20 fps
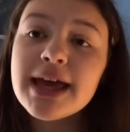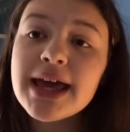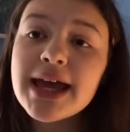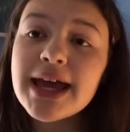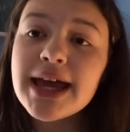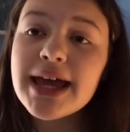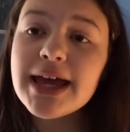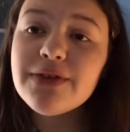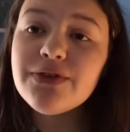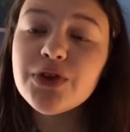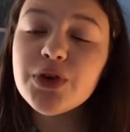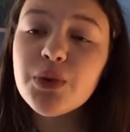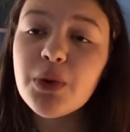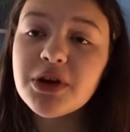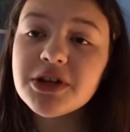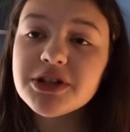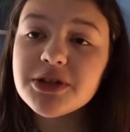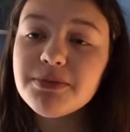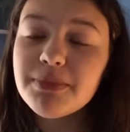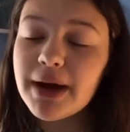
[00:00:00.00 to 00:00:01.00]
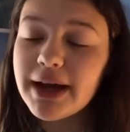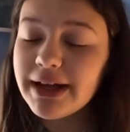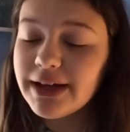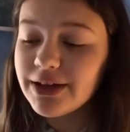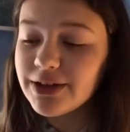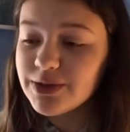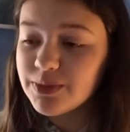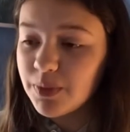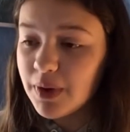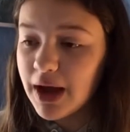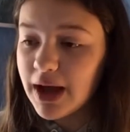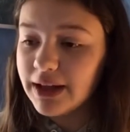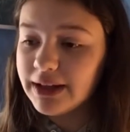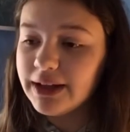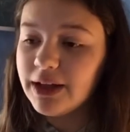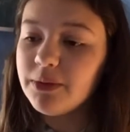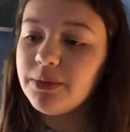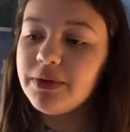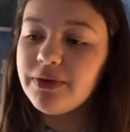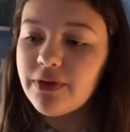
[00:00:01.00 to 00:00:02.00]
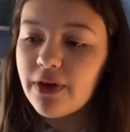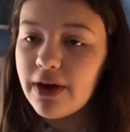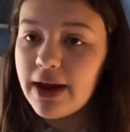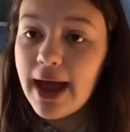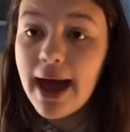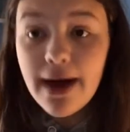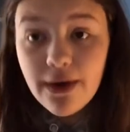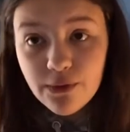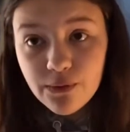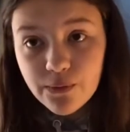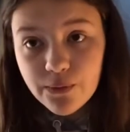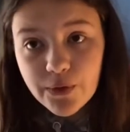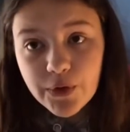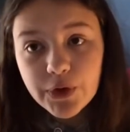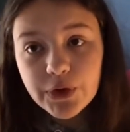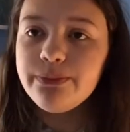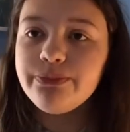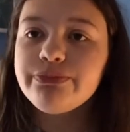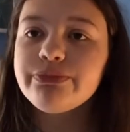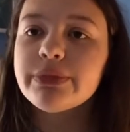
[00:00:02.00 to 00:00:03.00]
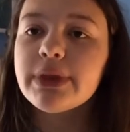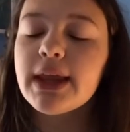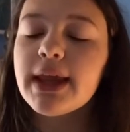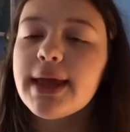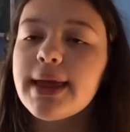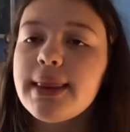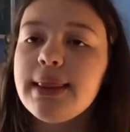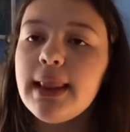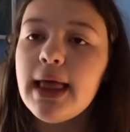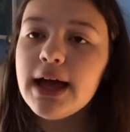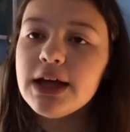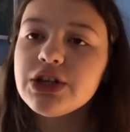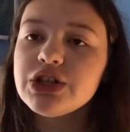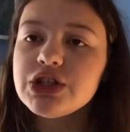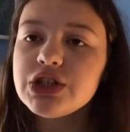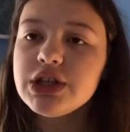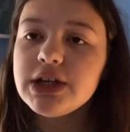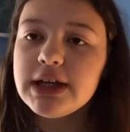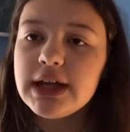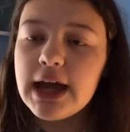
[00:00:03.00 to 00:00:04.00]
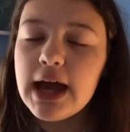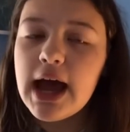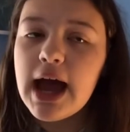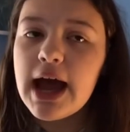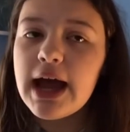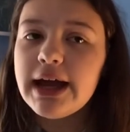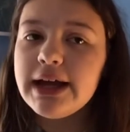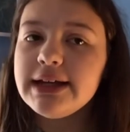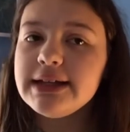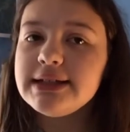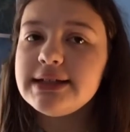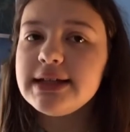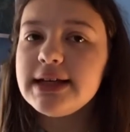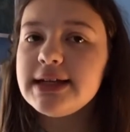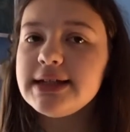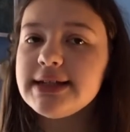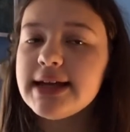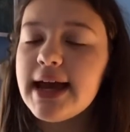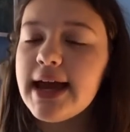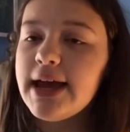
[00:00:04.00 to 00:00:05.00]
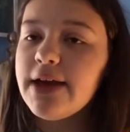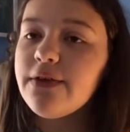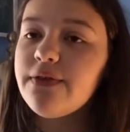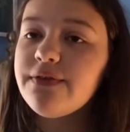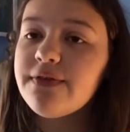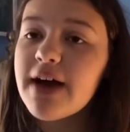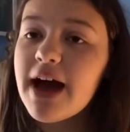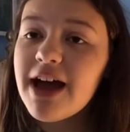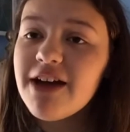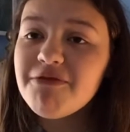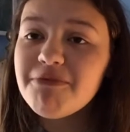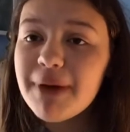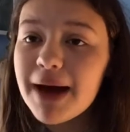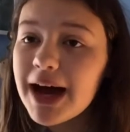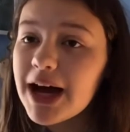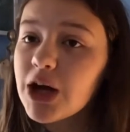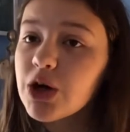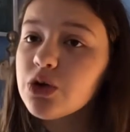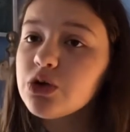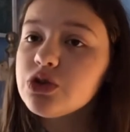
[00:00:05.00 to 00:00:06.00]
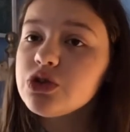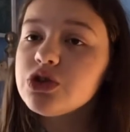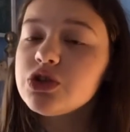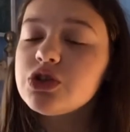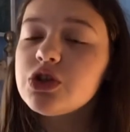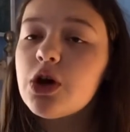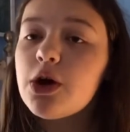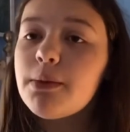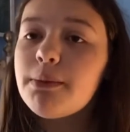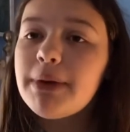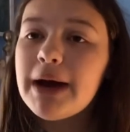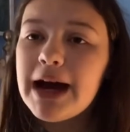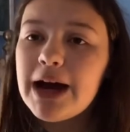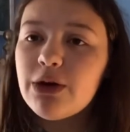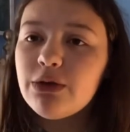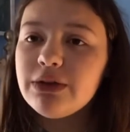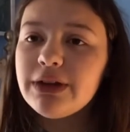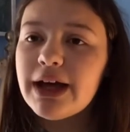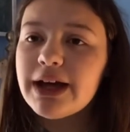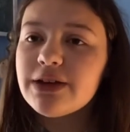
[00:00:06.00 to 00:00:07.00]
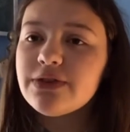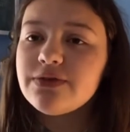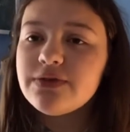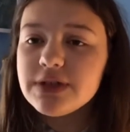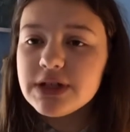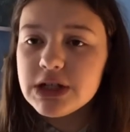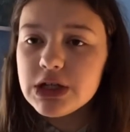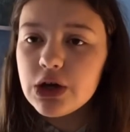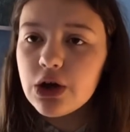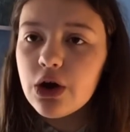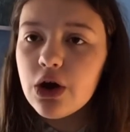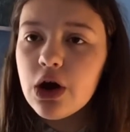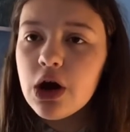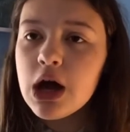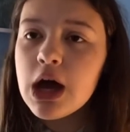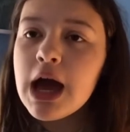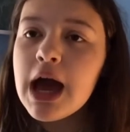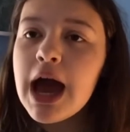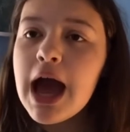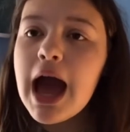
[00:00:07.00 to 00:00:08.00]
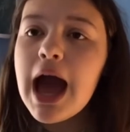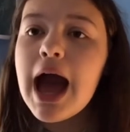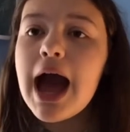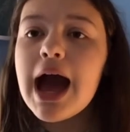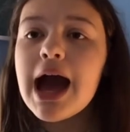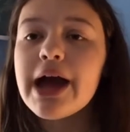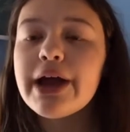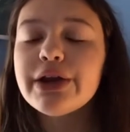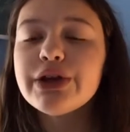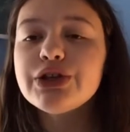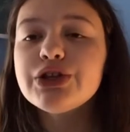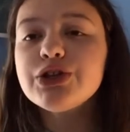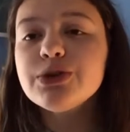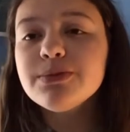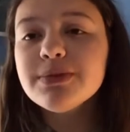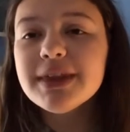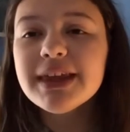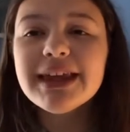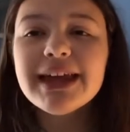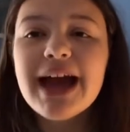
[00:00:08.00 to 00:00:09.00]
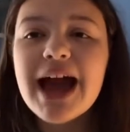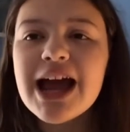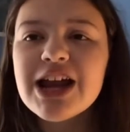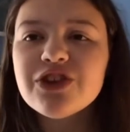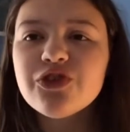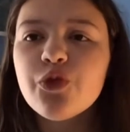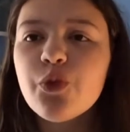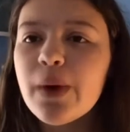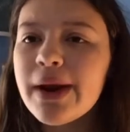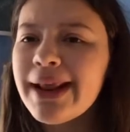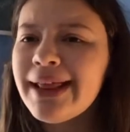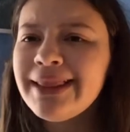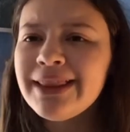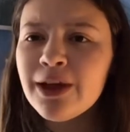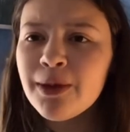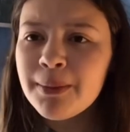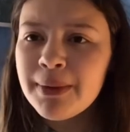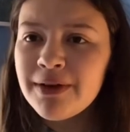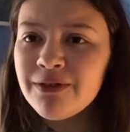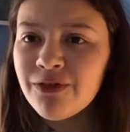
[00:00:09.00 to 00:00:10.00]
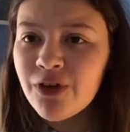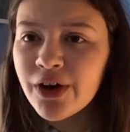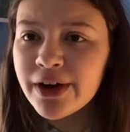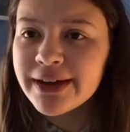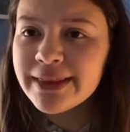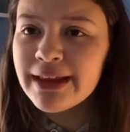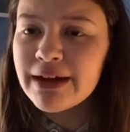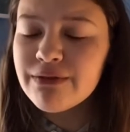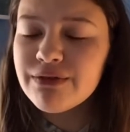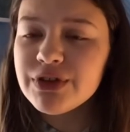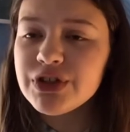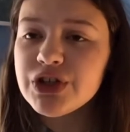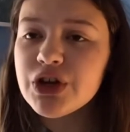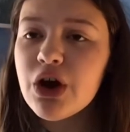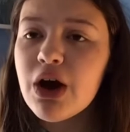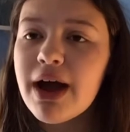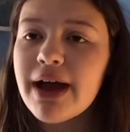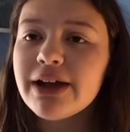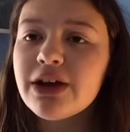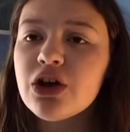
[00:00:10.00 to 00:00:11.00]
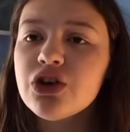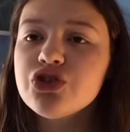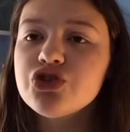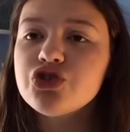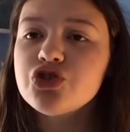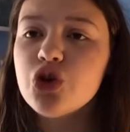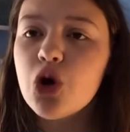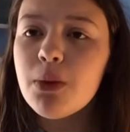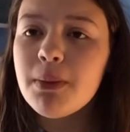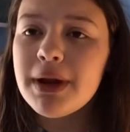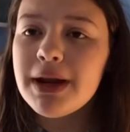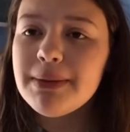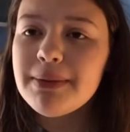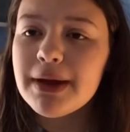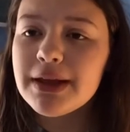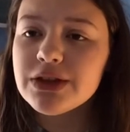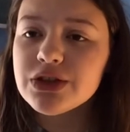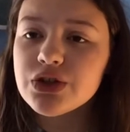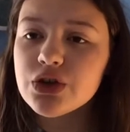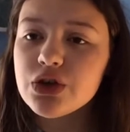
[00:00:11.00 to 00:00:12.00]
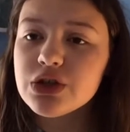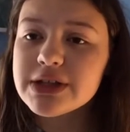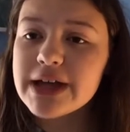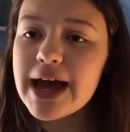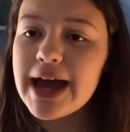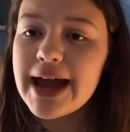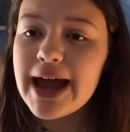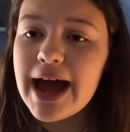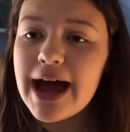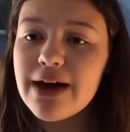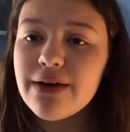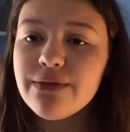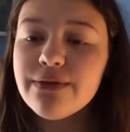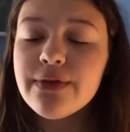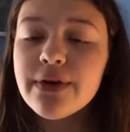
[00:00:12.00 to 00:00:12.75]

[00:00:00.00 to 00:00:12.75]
if you want to buy it as well, it'll be very helpful. Last year I did a £5 Poundland video. And something kind of went a little bit wrong in that video. I got so many pencils. I have